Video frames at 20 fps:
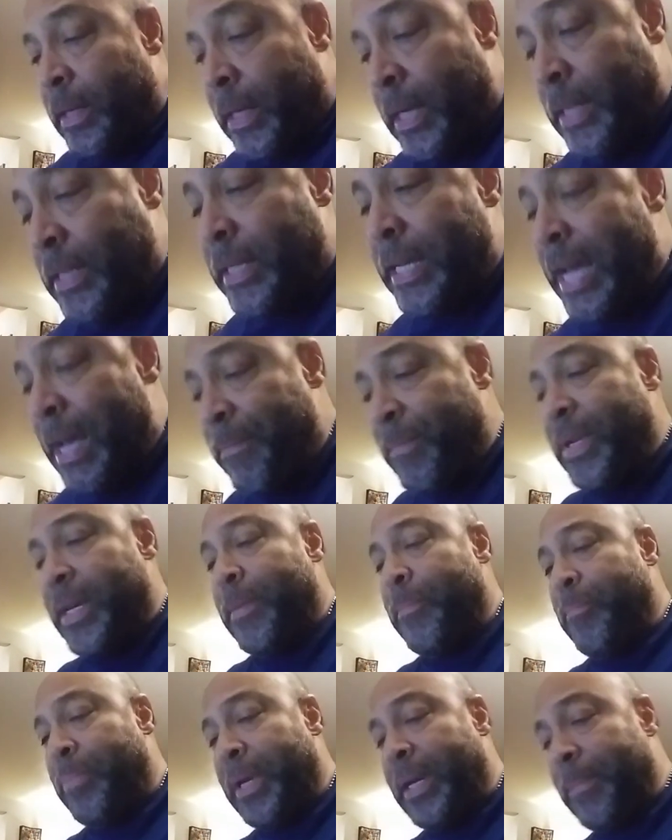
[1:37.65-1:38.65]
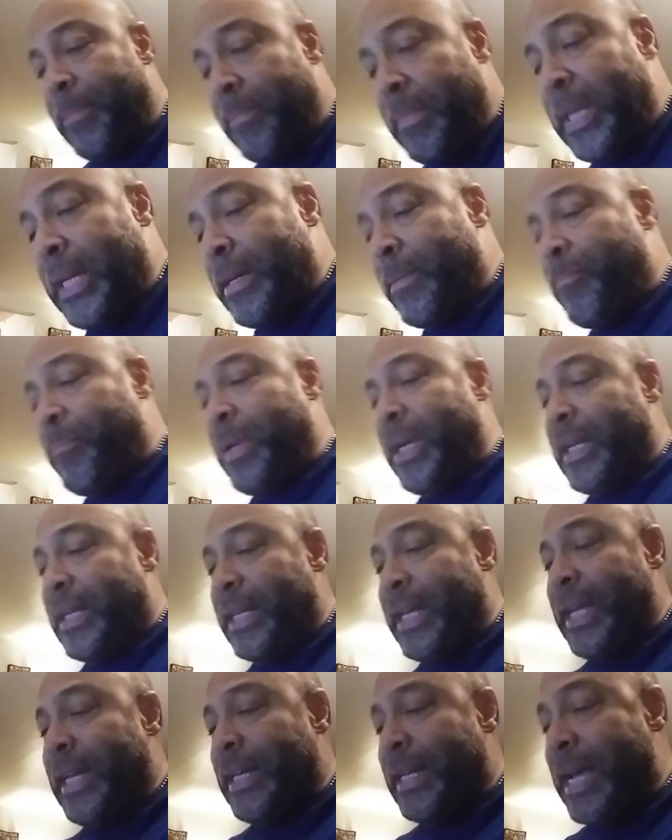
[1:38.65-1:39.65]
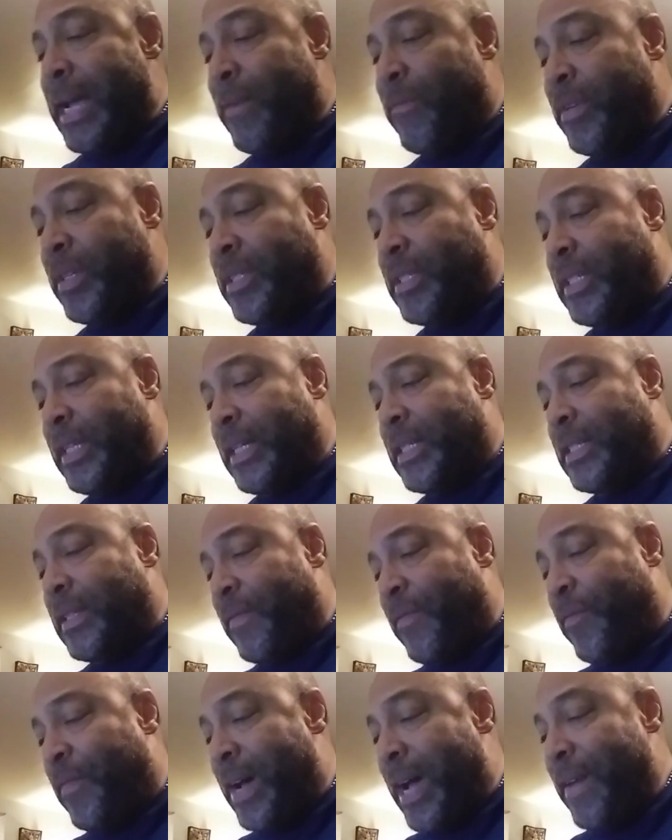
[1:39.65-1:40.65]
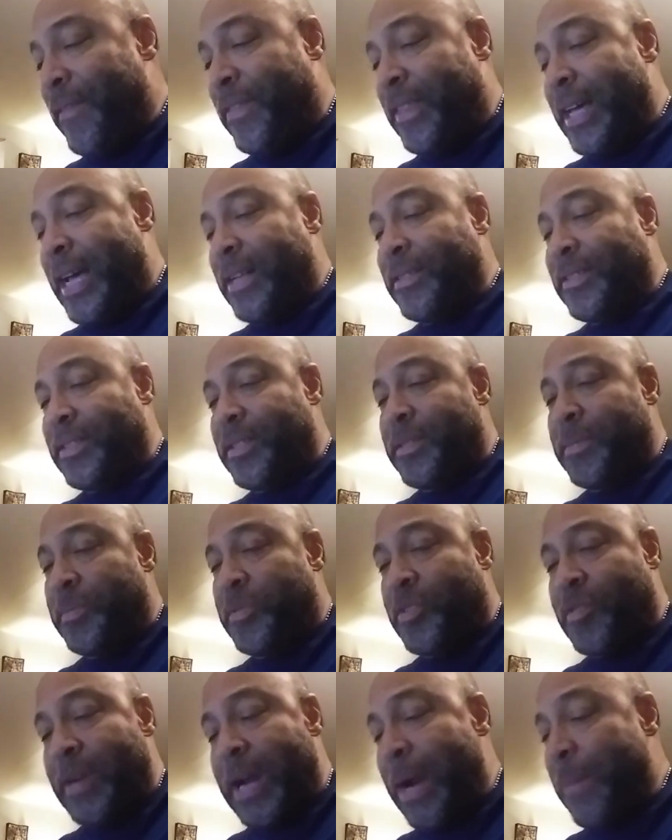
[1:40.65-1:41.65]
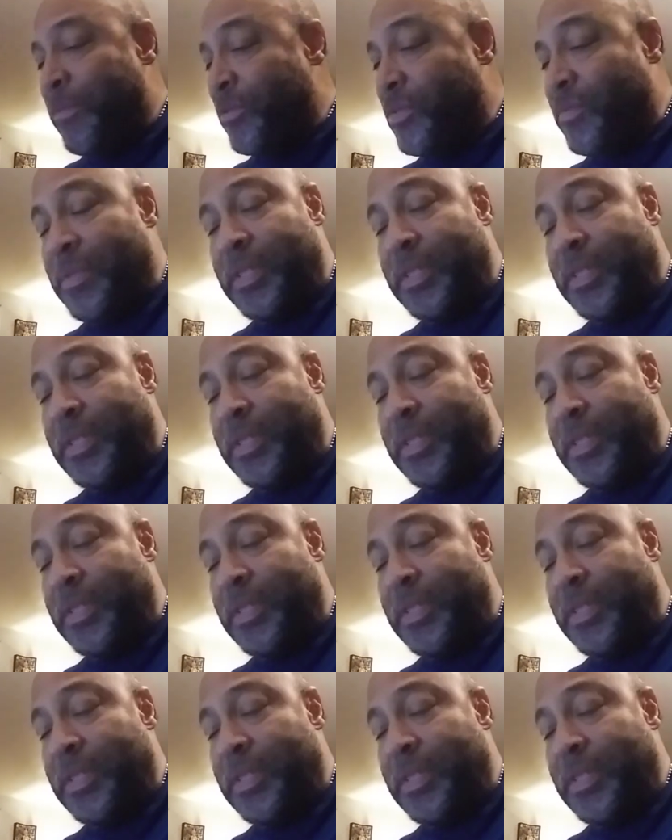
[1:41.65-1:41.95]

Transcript: has got me a big me and Big Nate 916 to 5,000 subscribers,